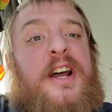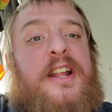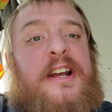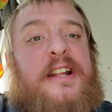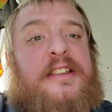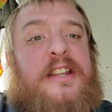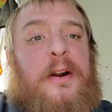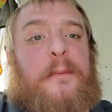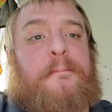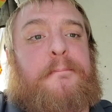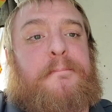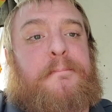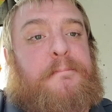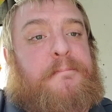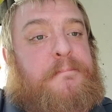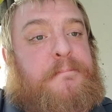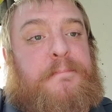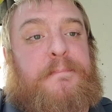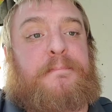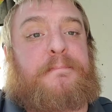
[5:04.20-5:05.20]
that their
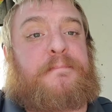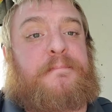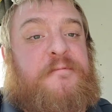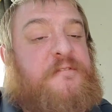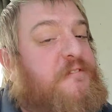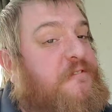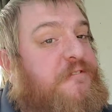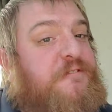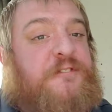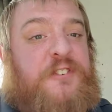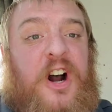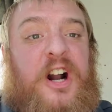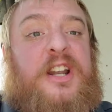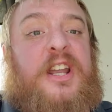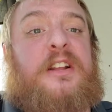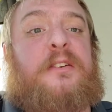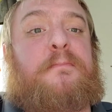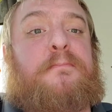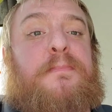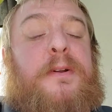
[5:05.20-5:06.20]

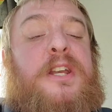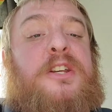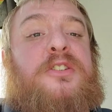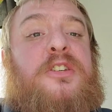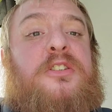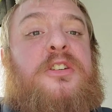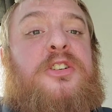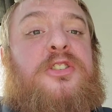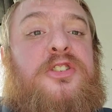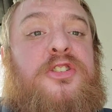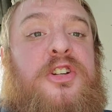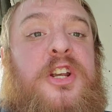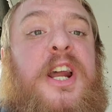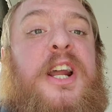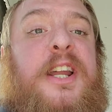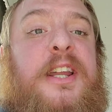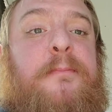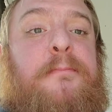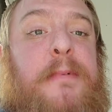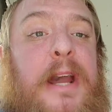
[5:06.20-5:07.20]
fucking pieces of
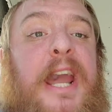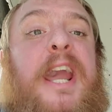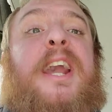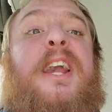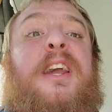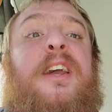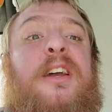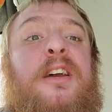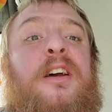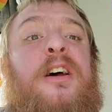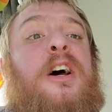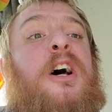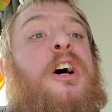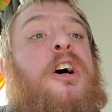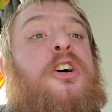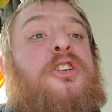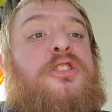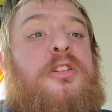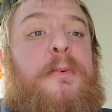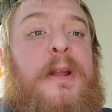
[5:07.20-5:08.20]
shit make
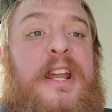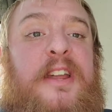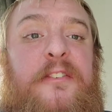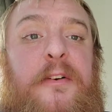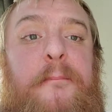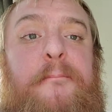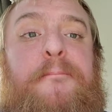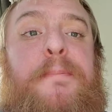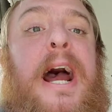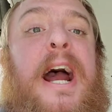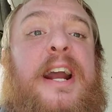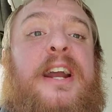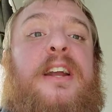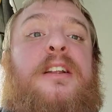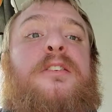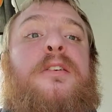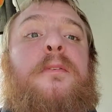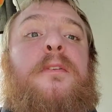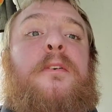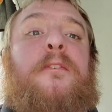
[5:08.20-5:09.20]
should be given back
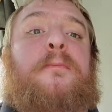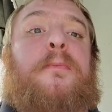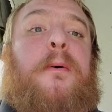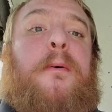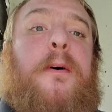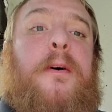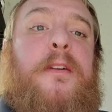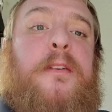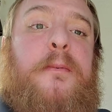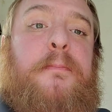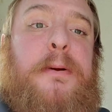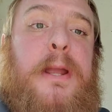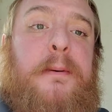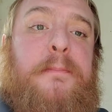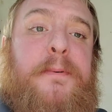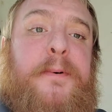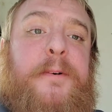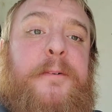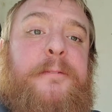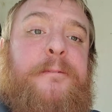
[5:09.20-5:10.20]
to the
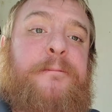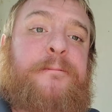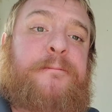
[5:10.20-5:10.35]
people.